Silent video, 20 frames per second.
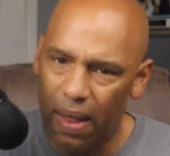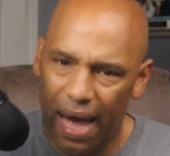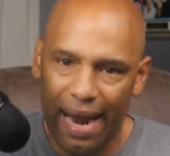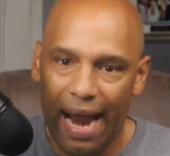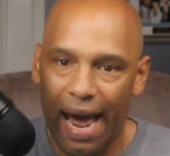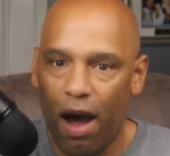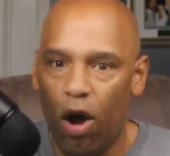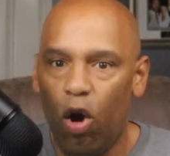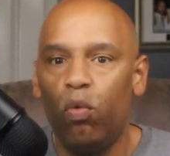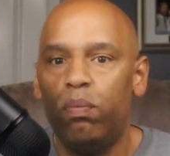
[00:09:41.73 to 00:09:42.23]
and
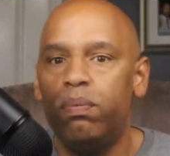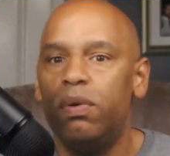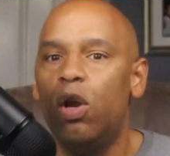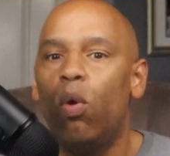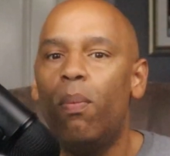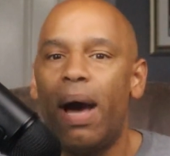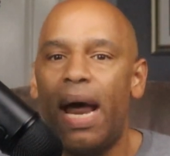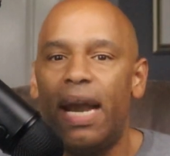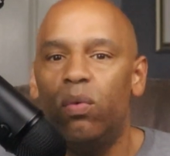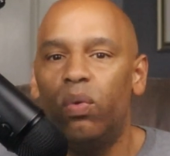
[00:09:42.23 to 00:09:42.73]
I hope
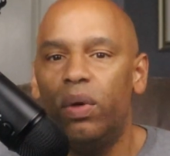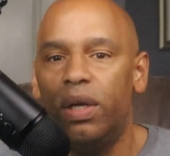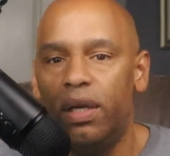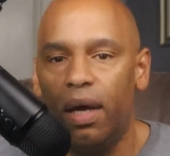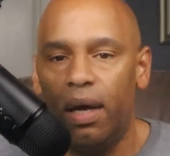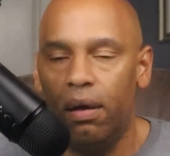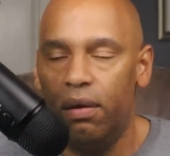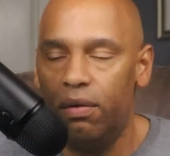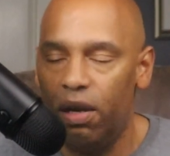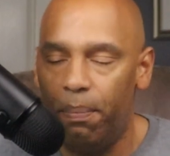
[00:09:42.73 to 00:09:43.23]
nobody
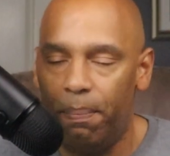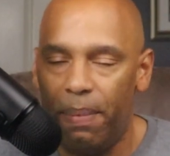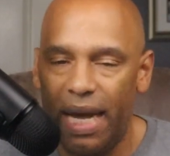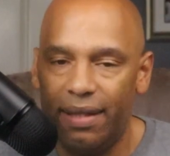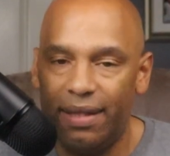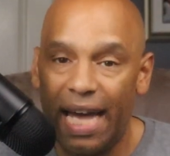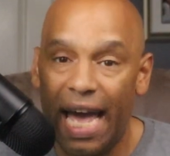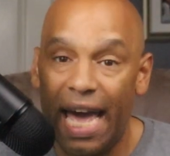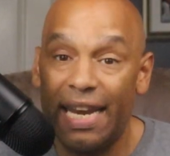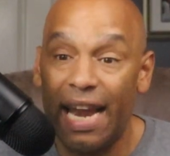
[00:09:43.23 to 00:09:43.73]
would
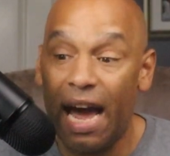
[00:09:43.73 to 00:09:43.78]
debate that.